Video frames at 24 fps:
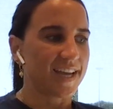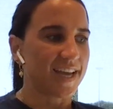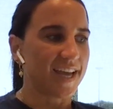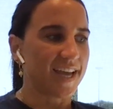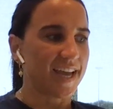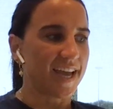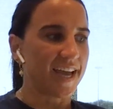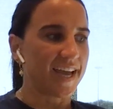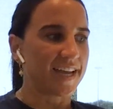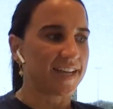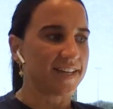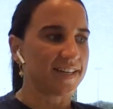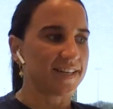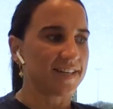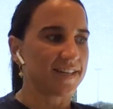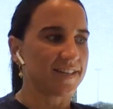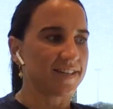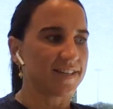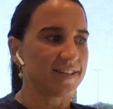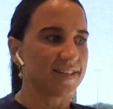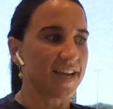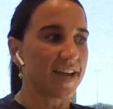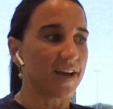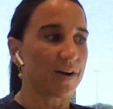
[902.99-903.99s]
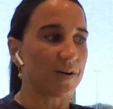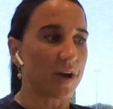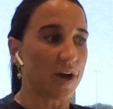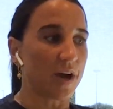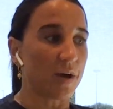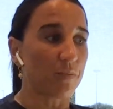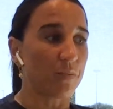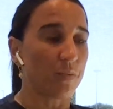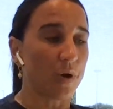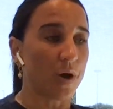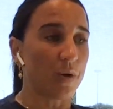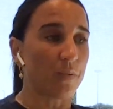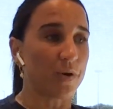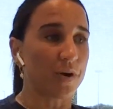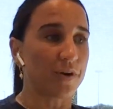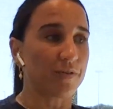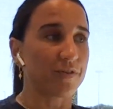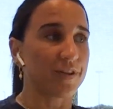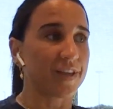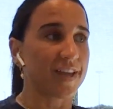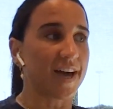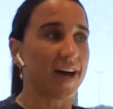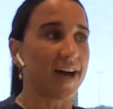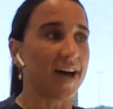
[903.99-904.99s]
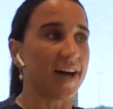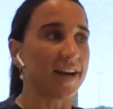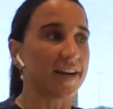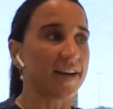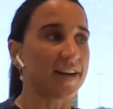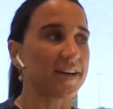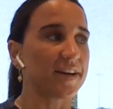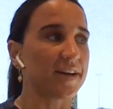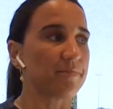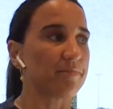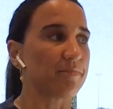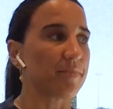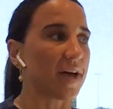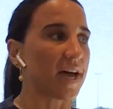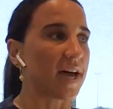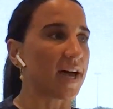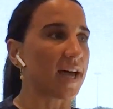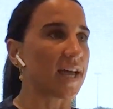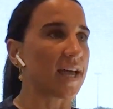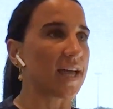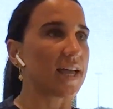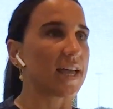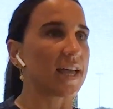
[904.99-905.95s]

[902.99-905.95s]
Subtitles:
worked really hard at it, but